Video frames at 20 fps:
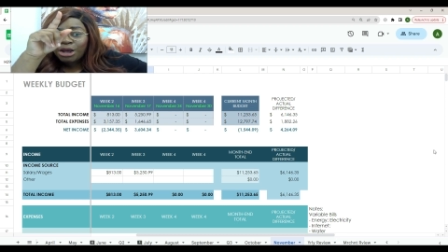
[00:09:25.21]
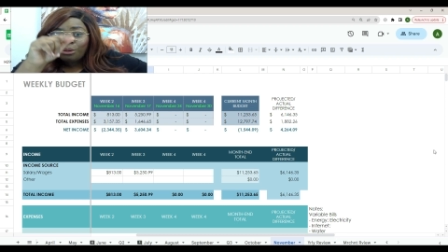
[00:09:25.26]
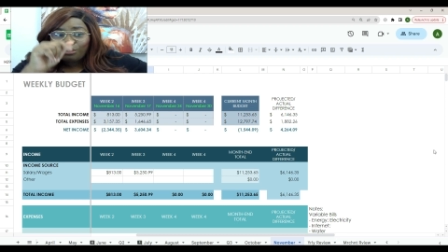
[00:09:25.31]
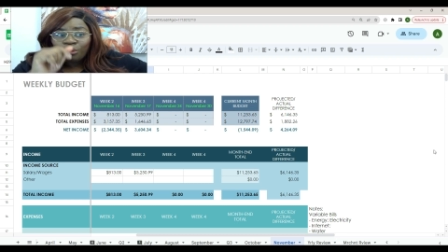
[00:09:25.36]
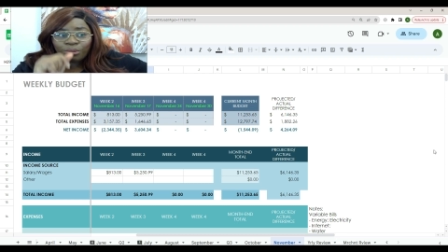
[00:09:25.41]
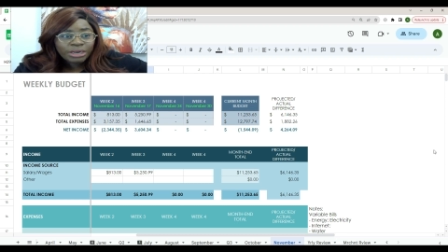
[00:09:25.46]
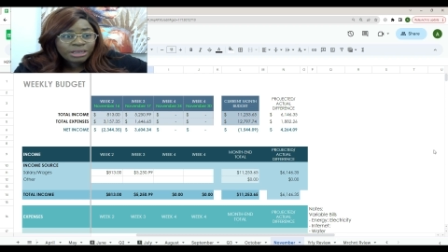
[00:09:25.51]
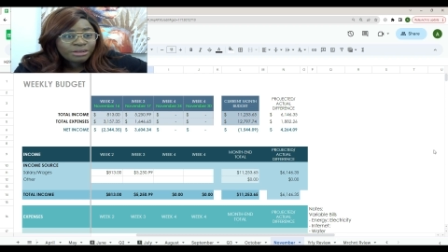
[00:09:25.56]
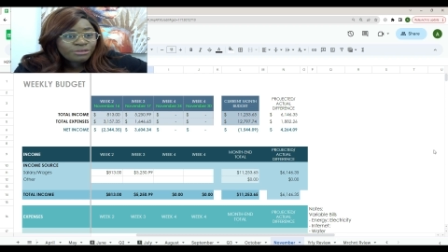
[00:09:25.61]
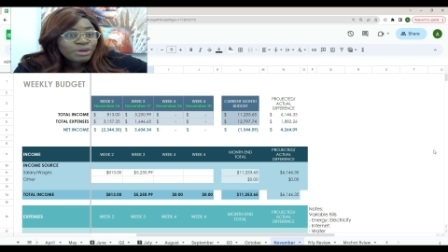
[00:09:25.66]

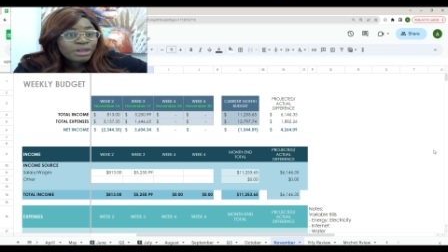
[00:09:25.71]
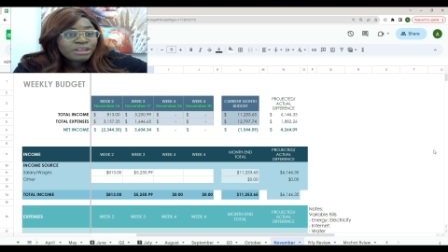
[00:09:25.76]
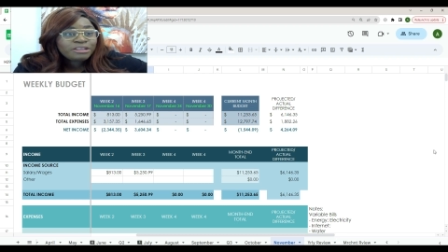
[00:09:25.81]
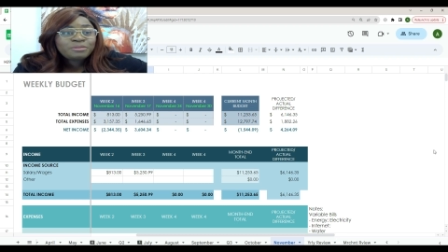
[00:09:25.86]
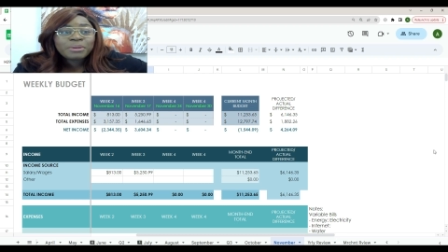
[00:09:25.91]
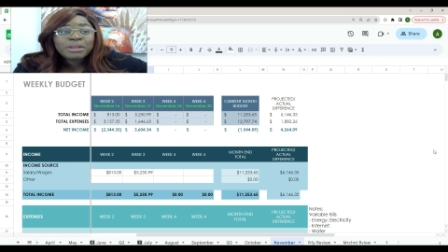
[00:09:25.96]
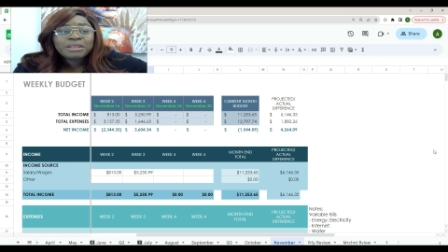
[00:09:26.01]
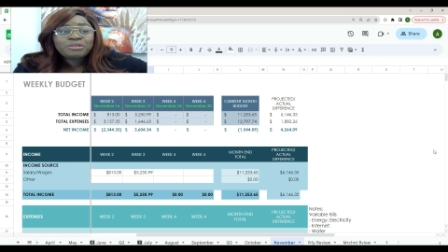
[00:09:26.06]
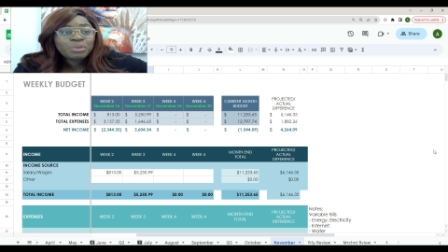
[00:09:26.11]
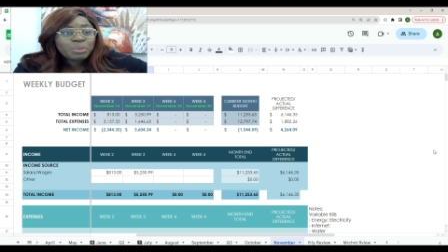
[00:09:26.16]
whatever
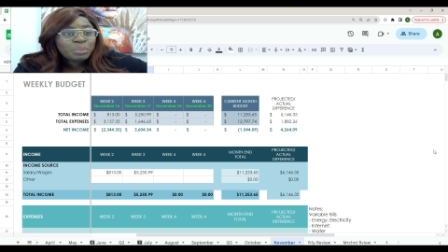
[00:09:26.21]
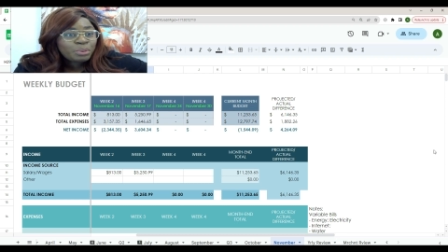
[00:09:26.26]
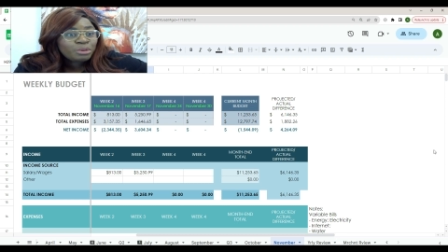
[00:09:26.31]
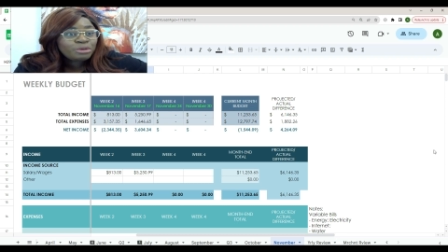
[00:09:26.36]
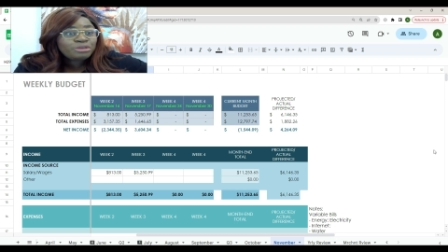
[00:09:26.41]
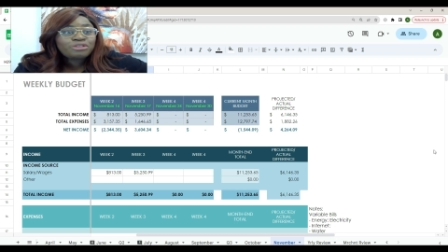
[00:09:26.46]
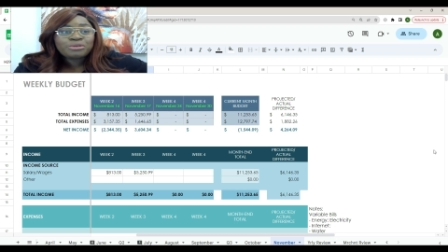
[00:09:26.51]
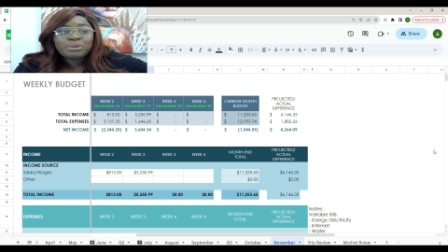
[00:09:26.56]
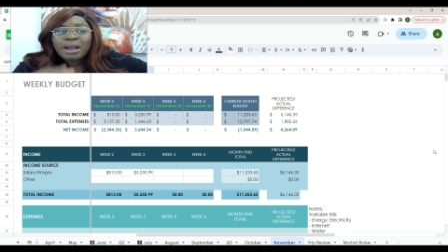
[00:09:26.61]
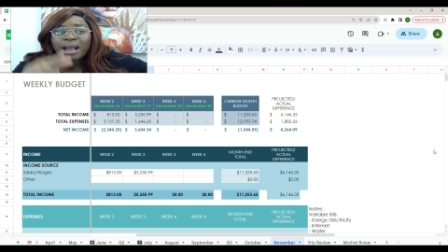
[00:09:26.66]
expense
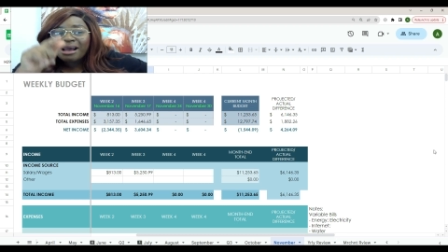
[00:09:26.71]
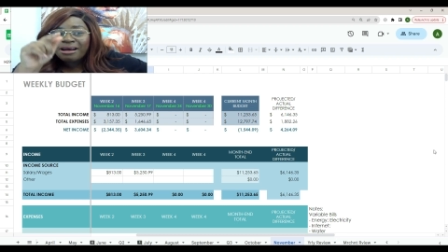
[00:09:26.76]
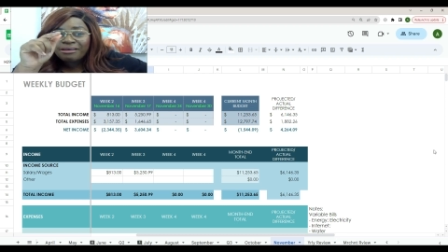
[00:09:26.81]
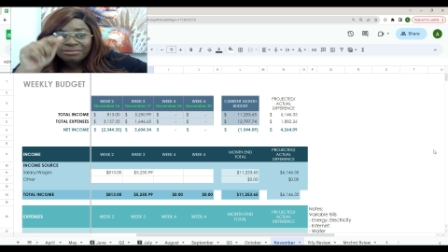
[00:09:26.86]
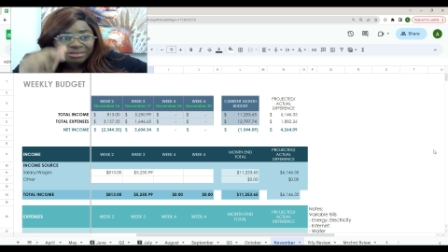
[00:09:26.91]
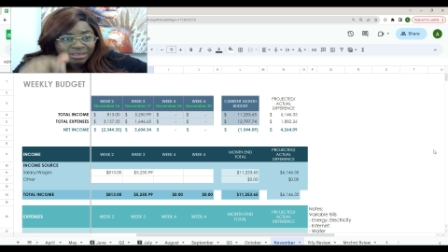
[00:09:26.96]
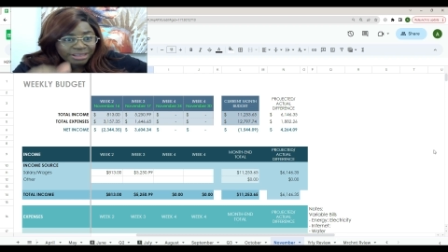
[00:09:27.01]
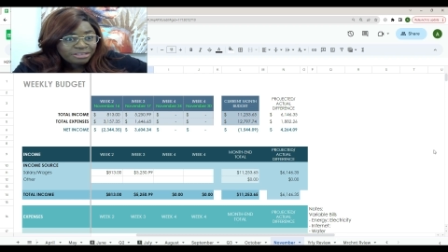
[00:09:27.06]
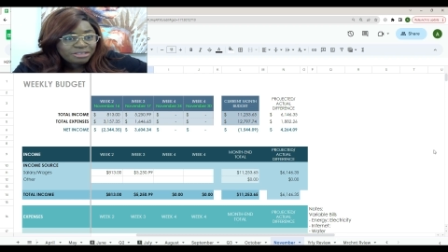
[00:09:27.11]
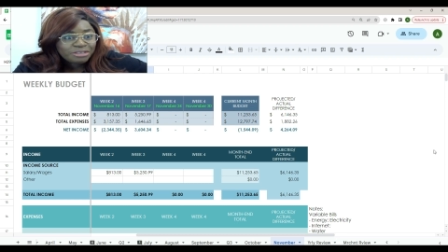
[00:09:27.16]
report you
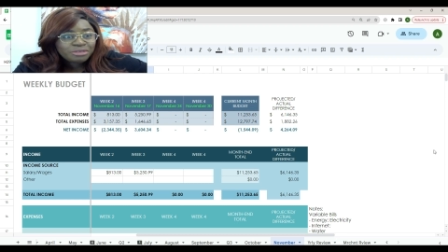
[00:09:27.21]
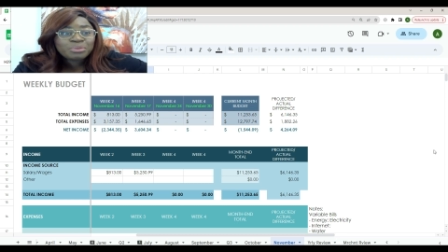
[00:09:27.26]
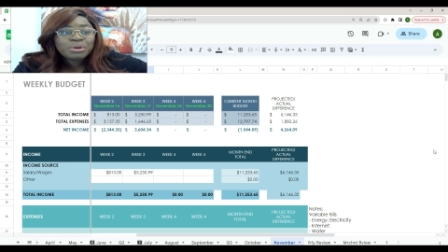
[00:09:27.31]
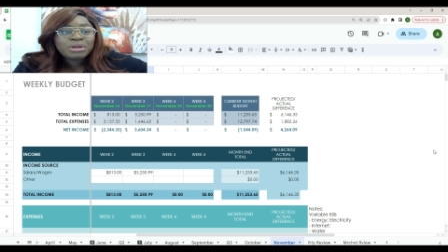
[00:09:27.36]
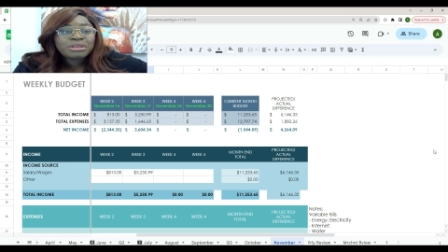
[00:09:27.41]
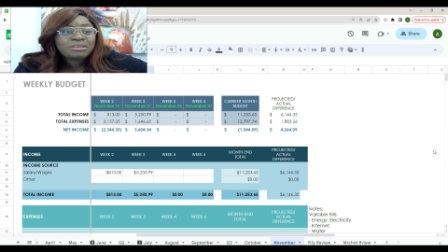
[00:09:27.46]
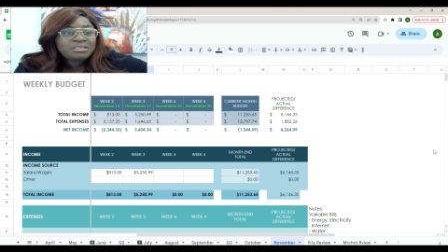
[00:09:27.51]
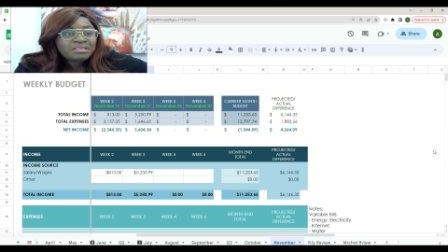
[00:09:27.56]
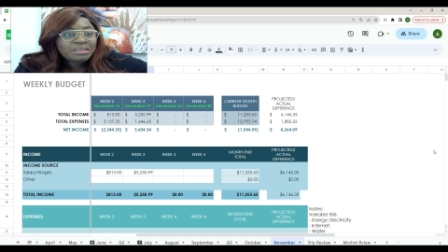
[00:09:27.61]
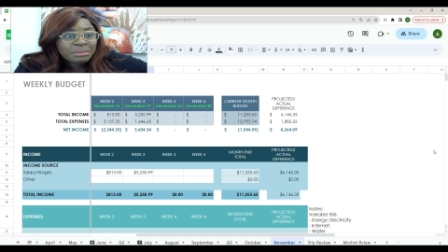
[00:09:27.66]
have, this is
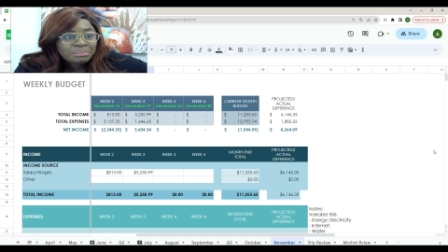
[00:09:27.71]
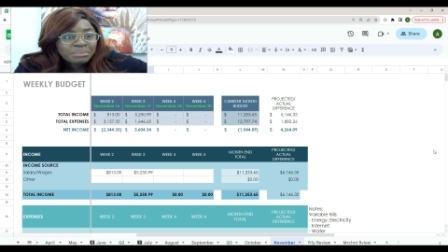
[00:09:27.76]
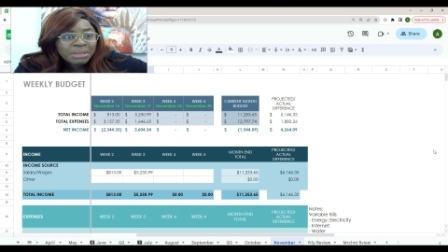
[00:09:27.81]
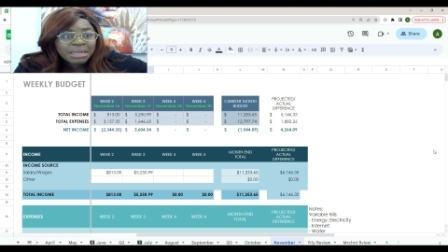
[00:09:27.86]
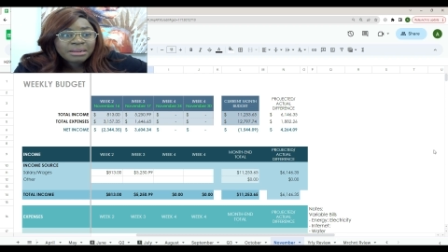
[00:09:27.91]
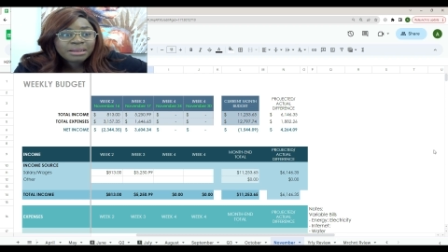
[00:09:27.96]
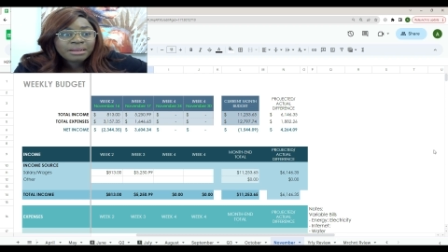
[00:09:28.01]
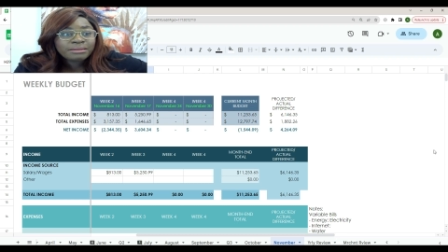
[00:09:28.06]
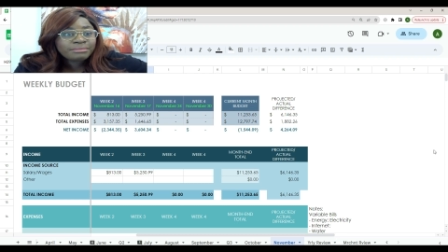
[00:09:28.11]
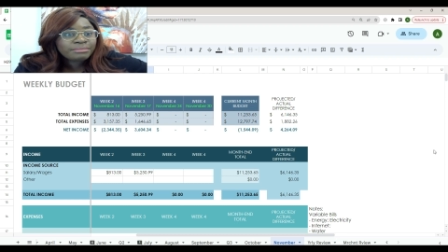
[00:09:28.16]
when you
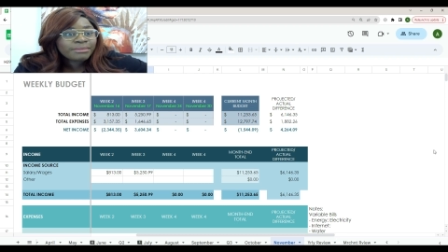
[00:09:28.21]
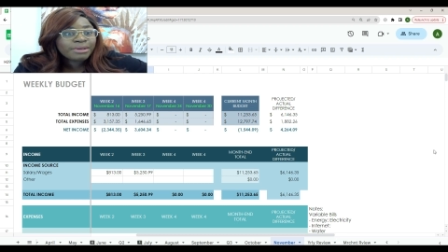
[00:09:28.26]
submit it,